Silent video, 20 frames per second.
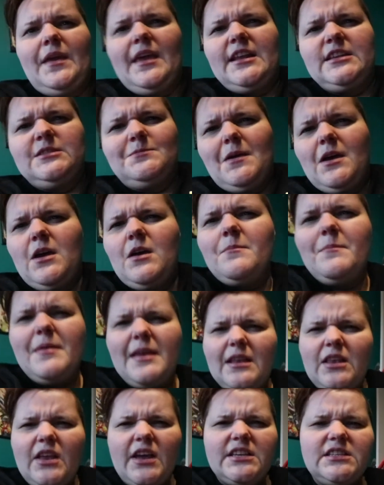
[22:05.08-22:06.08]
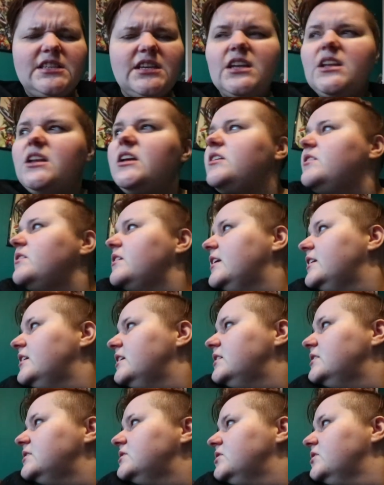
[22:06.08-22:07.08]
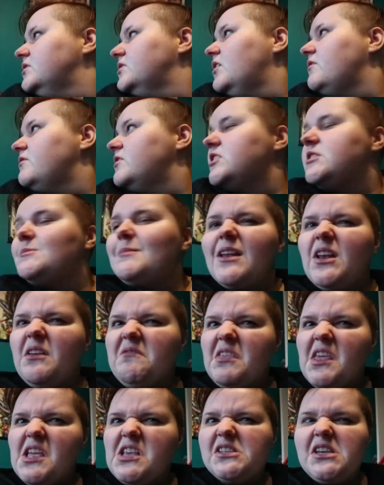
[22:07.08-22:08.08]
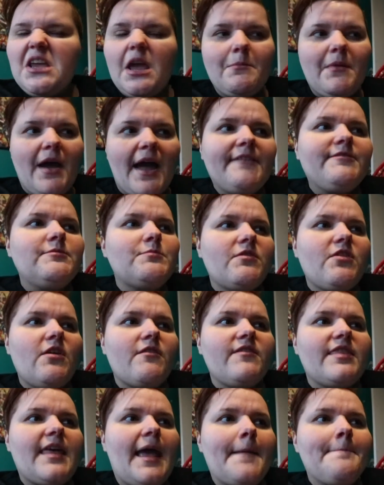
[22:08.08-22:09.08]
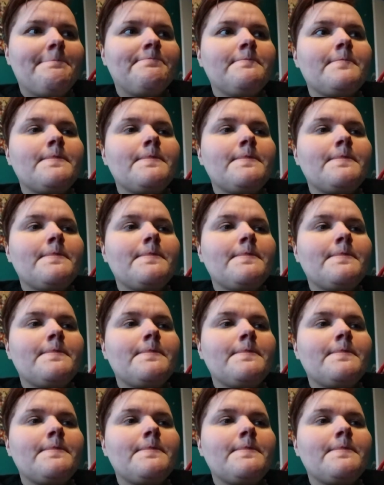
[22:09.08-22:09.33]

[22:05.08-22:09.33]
it can smell a bit nicer, you know, and it's not only smelling over there, so yeah, I might have to move it over there.